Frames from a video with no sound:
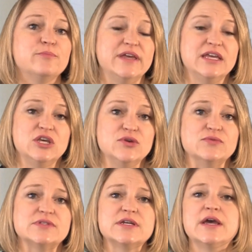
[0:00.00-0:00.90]
that are being
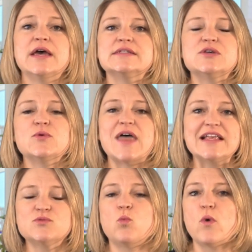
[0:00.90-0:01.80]
used. So
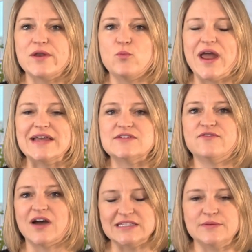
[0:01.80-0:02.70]
that's one way to
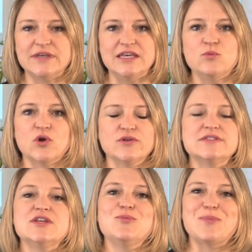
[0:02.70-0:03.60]
find some
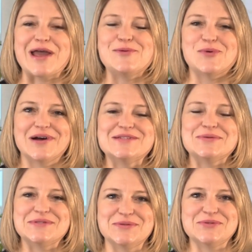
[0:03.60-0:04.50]
keywords that you might want
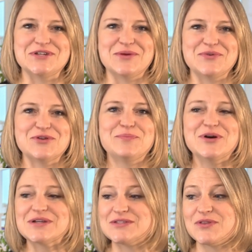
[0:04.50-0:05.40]
to associate with your
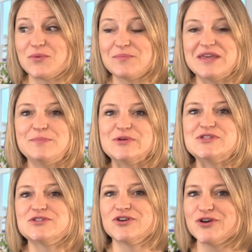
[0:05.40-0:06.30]
book so that when people
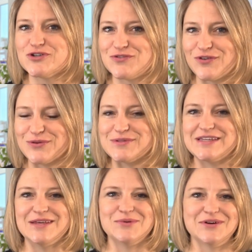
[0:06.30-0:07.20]
search for those
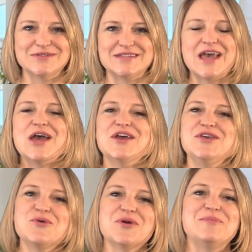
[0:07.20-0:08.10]
keywords,
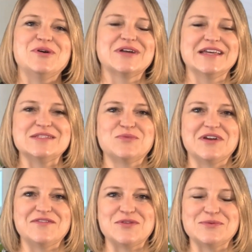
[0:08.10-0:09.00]
your book is
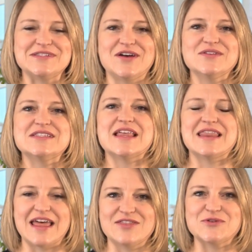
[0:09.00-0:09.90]
one of the results
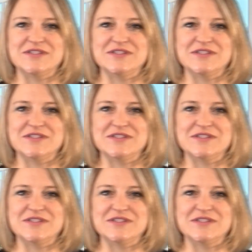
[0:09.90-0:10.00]
that they're